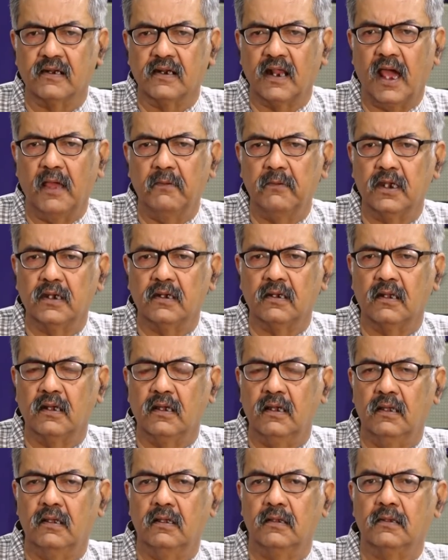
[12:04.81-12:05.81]
I mean,
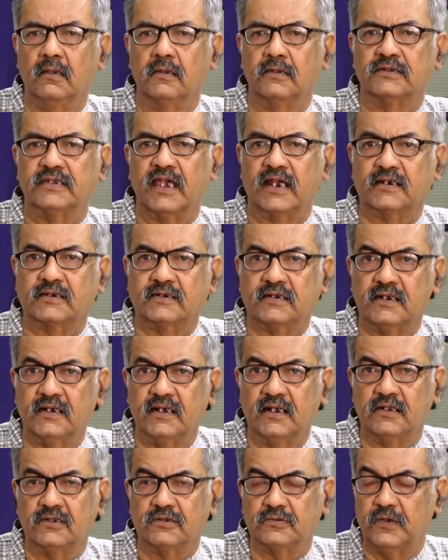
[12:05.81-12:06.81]

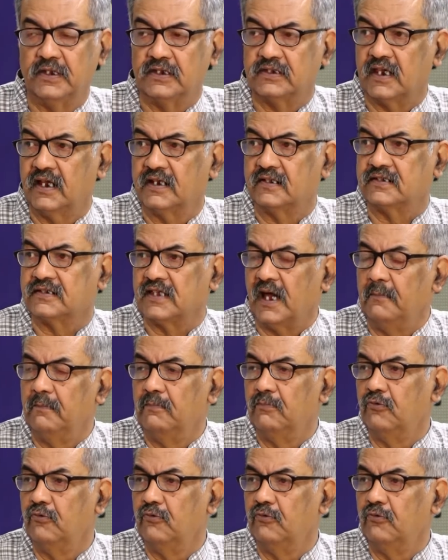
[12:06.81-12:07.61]
sectors which had some